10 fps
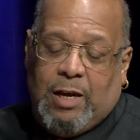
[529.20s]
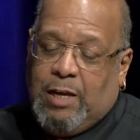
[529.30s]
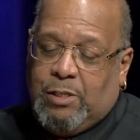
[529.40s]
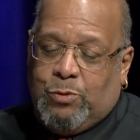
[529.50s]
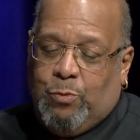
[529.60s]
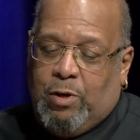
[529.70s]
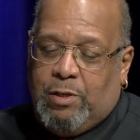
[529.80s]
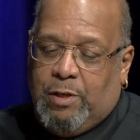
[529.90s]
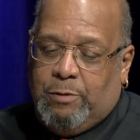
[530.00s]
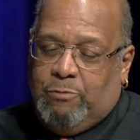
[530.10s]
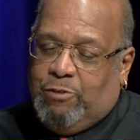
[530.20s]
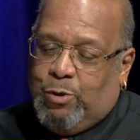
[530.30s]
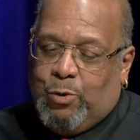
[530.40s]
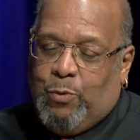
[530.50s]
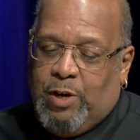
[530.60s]
I just wanted to, real
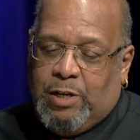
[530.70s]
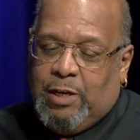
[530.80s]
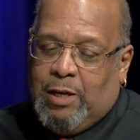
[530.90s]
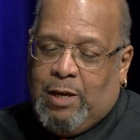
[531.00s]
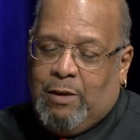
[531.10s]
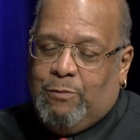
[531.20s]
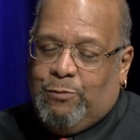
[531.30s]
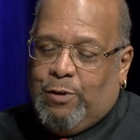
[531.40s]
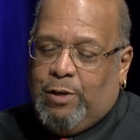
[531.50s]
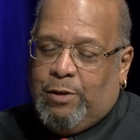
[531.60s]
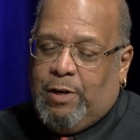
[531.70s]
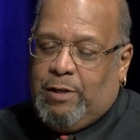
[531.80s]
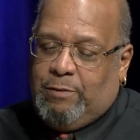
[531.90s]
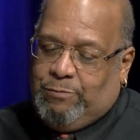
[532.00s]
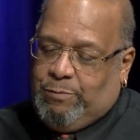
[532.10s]
quick, for
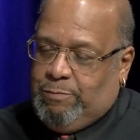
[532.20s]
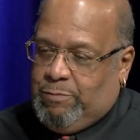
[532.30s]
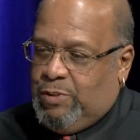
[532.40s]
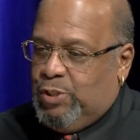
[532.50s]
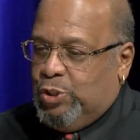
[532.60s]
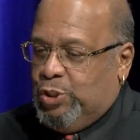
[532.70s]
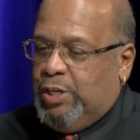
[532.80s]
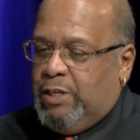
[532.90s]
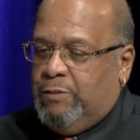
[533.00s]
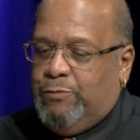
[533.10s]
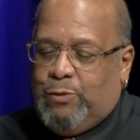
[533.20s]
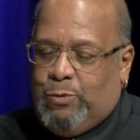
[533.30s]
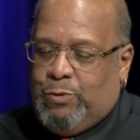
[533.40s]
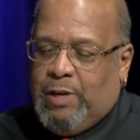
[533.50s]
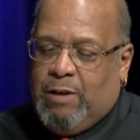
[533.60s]
this year, for
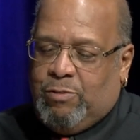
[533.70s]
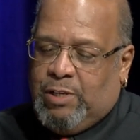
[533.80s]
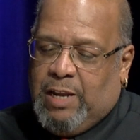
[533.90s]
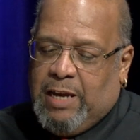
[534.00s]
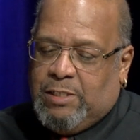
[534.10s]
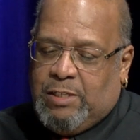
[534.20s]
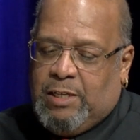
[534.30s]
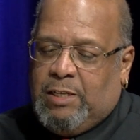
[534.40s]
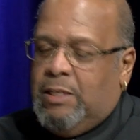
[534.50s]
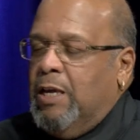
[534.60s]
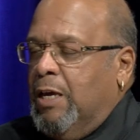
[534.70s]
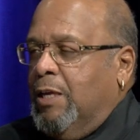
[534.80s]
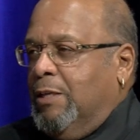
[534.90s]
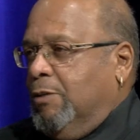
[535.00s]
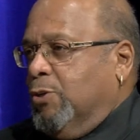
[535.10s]
2019,
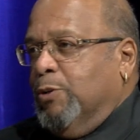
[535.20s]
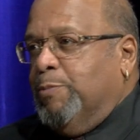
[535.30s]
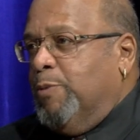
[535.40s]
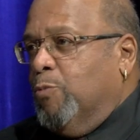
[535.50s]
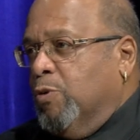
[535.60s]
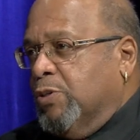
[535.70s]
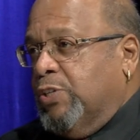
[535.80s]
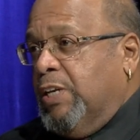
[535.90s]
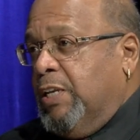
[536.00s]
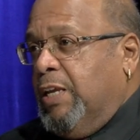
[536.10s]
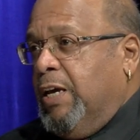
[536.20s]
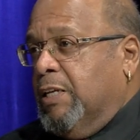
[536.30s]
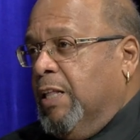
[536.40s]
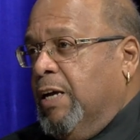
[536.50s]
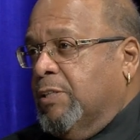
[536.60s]
there's going to be more CNA
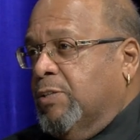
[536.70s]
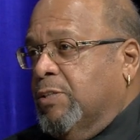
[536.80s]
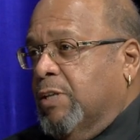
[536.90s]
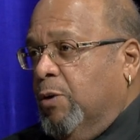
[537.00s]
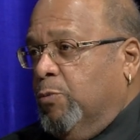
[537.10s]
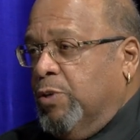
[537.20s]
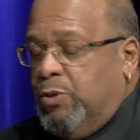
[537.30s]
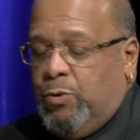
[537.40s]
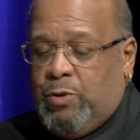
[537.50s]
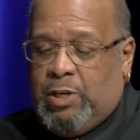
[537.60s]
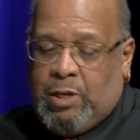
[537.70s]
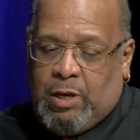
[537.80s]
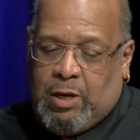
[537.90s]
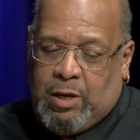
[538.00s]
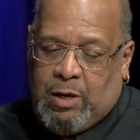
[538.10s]
classes that we're doing.
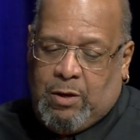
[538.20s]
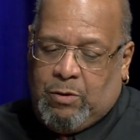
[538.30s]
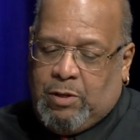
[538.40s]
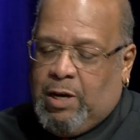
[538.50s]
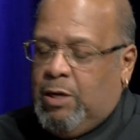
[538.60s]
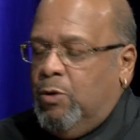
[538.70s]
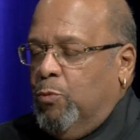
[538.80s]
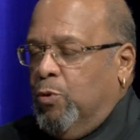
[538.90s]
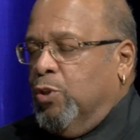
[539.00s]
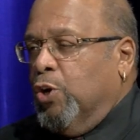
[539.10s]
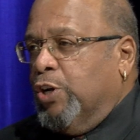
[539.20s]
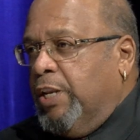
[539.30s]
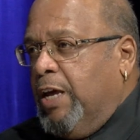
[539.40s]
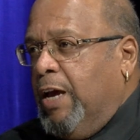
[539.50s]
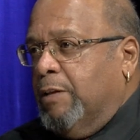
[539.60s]
Mm -hmm. Okay, we're
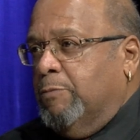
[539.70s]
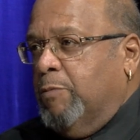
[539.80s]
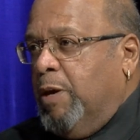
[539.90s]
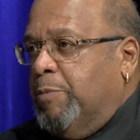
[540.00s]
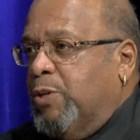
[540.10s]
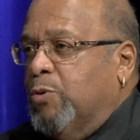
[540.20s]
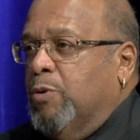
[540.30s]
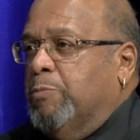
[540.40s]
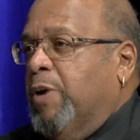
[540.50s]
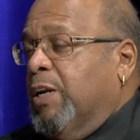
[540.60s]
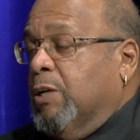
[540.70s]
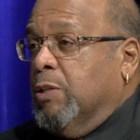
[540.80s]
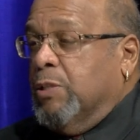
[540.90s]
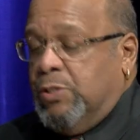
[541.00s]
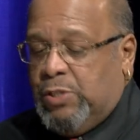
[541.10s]
looking at maybe doing
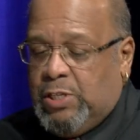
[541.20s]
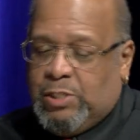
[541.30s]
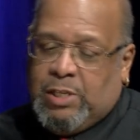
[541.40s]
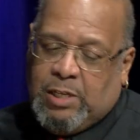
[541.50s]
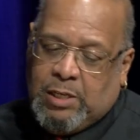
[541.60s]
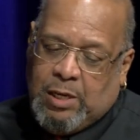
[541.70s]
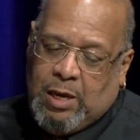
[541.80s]
medical assisting.